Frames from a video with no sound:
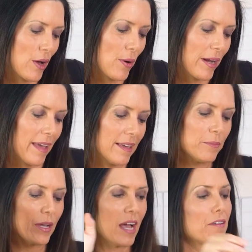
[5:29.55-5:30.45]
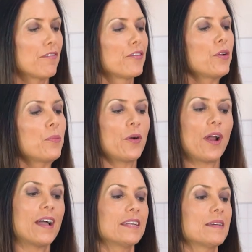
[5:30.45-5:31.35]
Okay, we have a few more
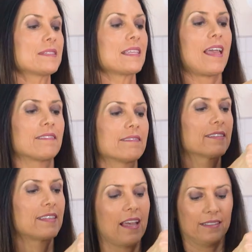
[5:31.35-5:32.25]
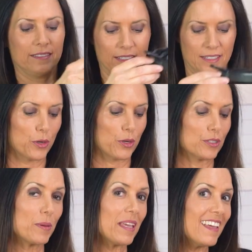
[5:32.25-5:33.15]
items and then we're going
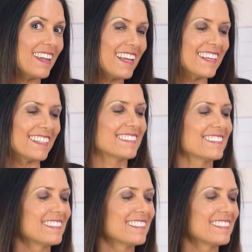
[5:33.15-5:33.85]
to be eating.